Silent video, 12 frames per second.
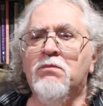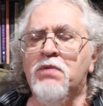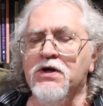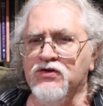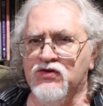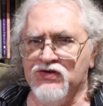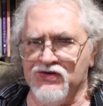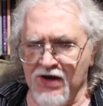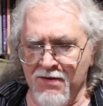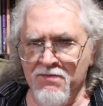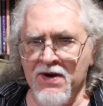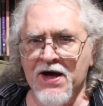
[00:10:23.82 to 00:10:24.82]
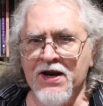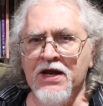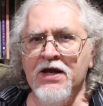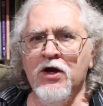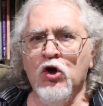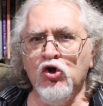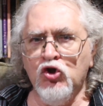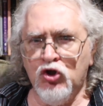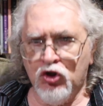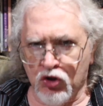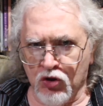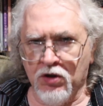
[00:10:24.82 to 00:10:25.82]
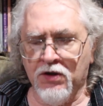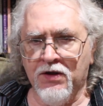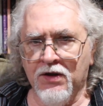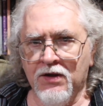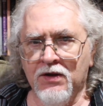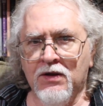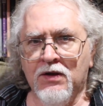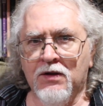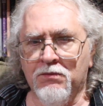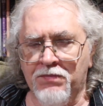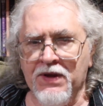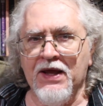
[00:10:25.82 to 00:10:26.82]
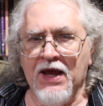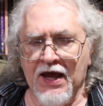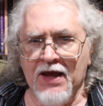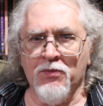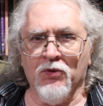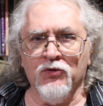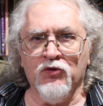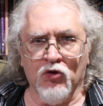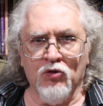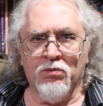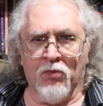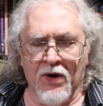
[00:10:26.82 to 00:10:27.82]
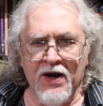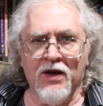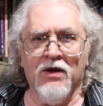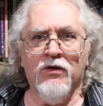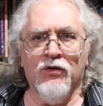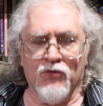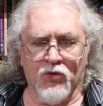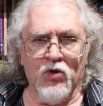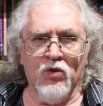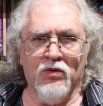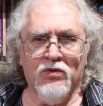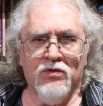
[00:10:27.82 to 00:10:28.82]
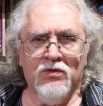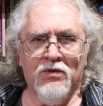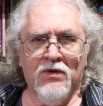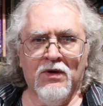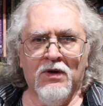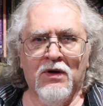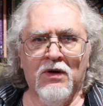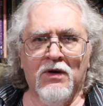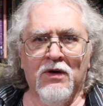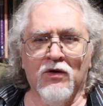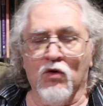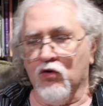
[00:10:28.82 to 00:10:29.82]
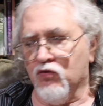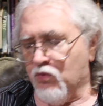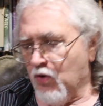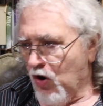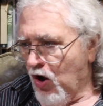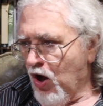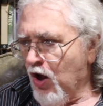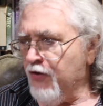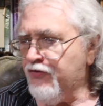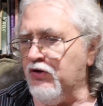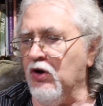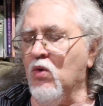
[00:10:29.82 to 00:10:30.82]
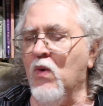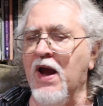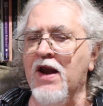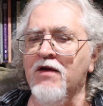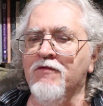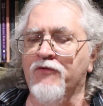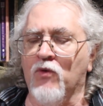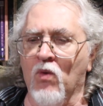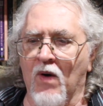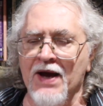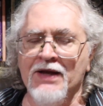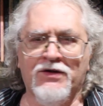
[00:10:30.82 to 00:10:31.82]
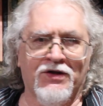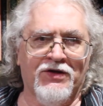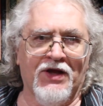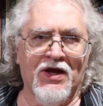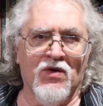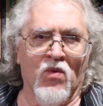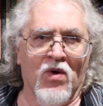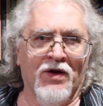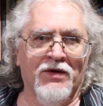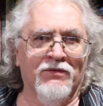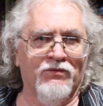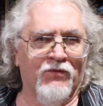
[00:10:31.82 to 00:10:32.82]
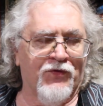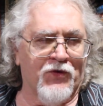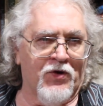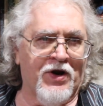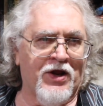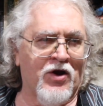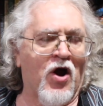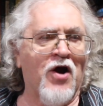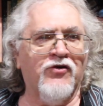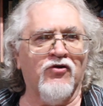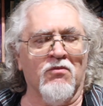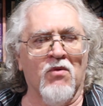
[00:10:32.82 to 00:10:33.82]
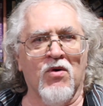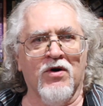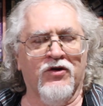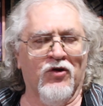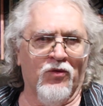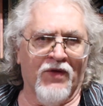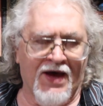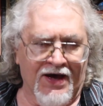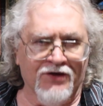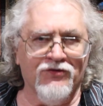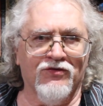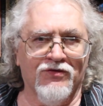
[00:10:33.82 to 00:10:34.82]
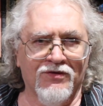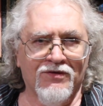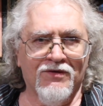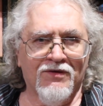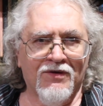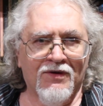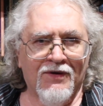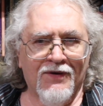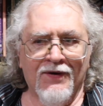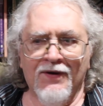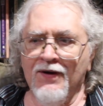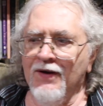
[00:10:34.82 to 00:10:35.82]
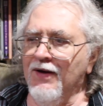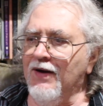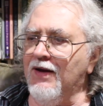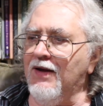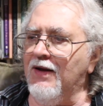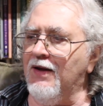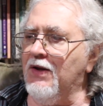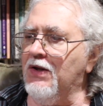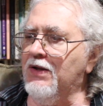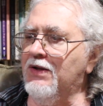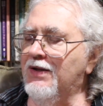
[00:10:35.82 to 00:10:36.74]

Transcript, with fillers: but somebody should be able to break through. Of course, we're all still waiting for White to take one 30 yards or more to the house. Uh,